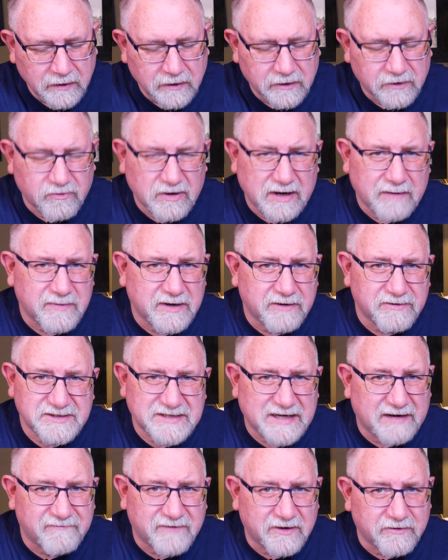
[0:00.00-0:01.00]
Cranberries
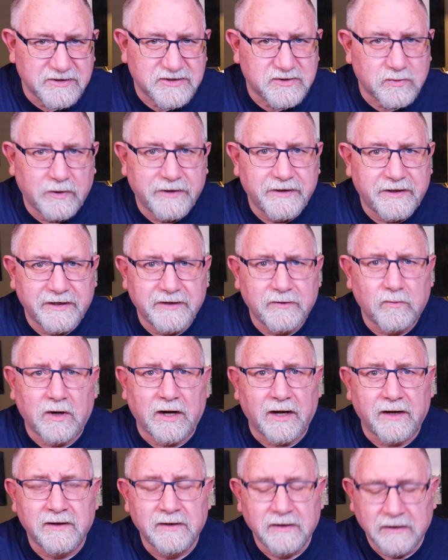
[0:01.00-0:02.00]
aren't very sweet
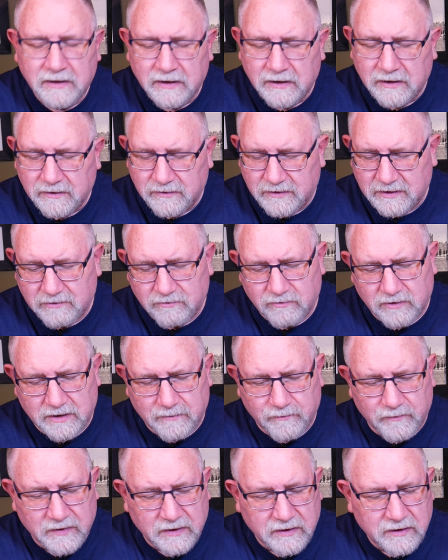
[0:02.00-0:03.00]
anyway.
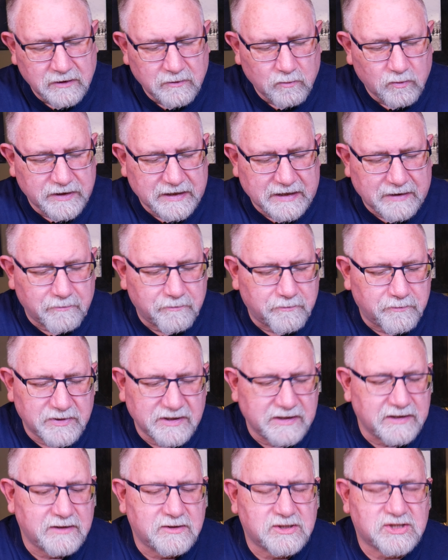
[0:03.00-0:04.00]
They're, without
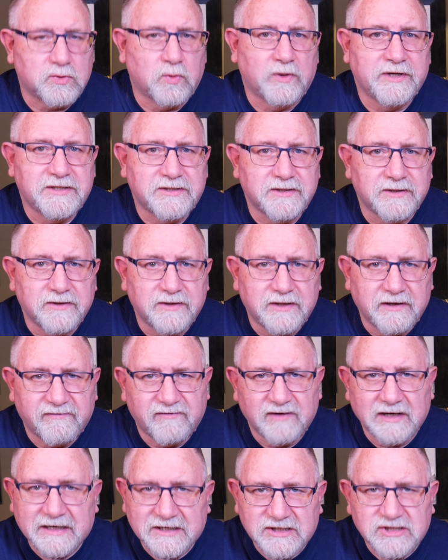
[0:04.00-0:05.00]
being sweetened, they're
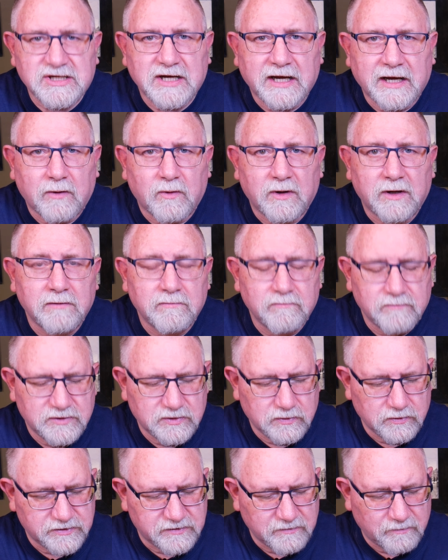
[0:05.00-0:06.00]
fairly sour
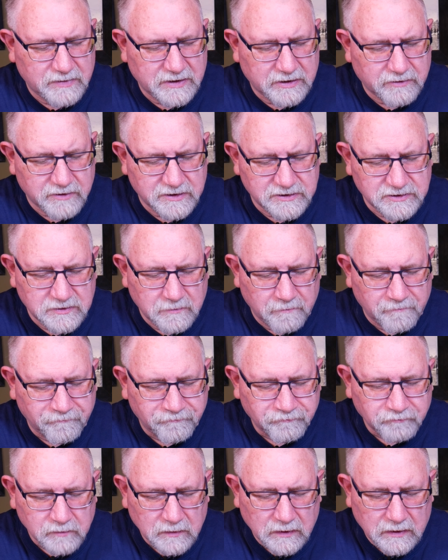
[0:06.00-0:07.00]
sorts of berries.
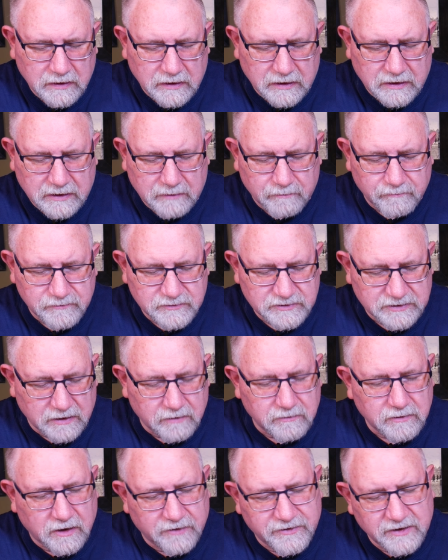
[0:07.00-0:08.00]

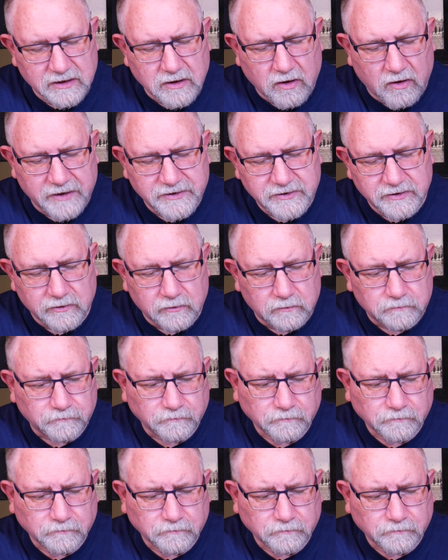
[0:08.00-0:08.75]
So I think ideal.